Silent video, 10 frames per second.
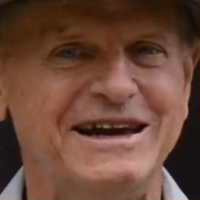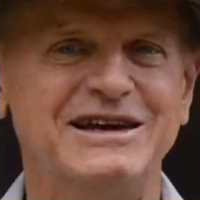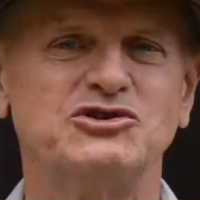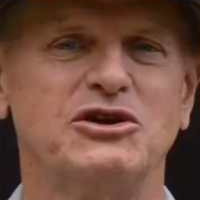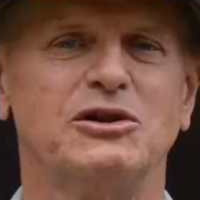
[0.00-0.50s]

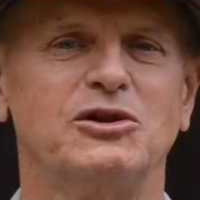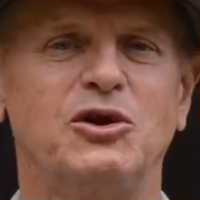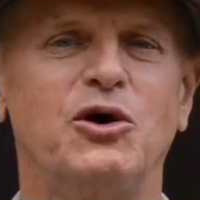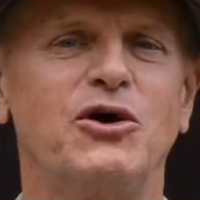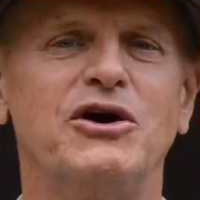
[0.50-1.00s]
He's the
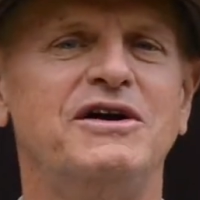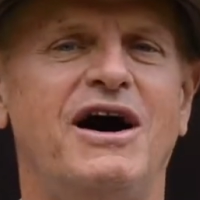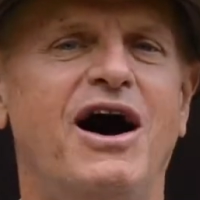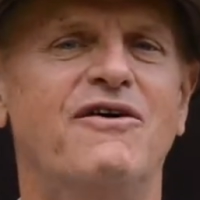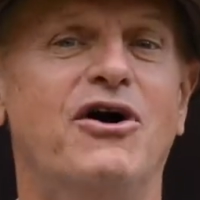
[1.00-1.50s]
Lord
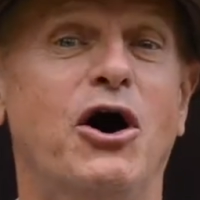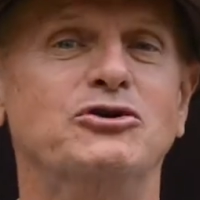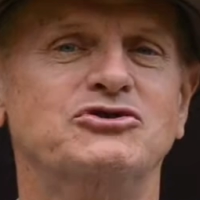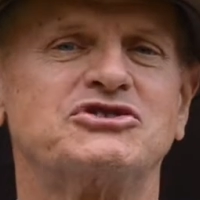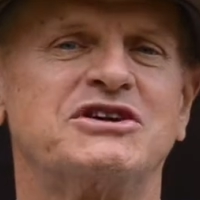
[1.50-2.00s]
of
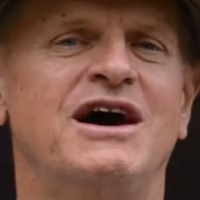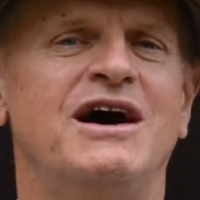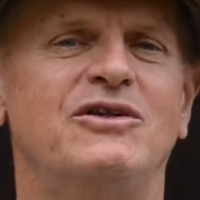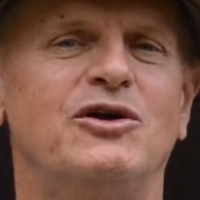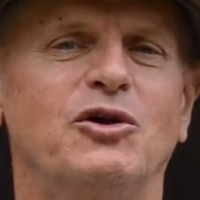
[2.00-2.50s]
hosts,
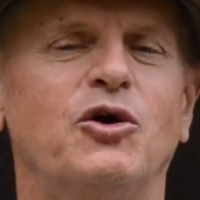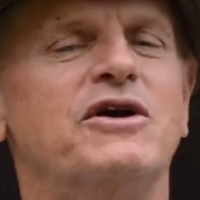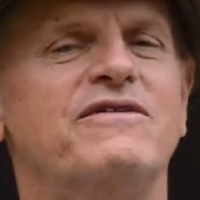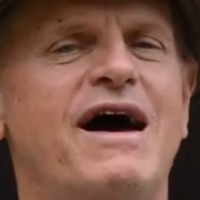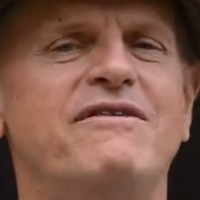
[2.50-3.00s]
the Lord
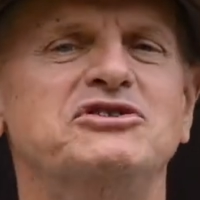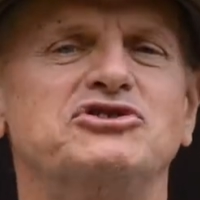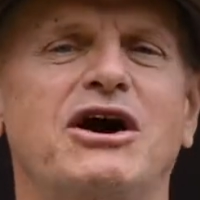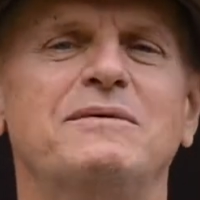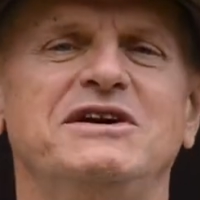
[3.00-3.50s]
of heaven's
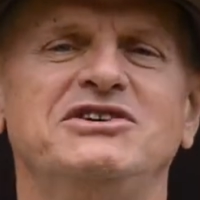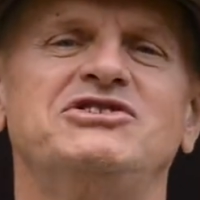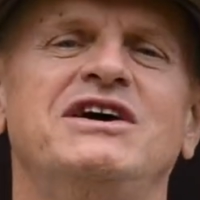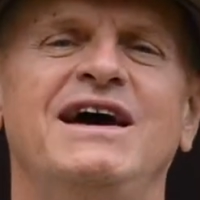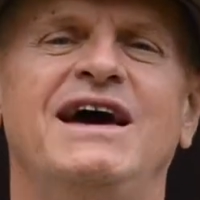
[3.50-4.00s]
armies.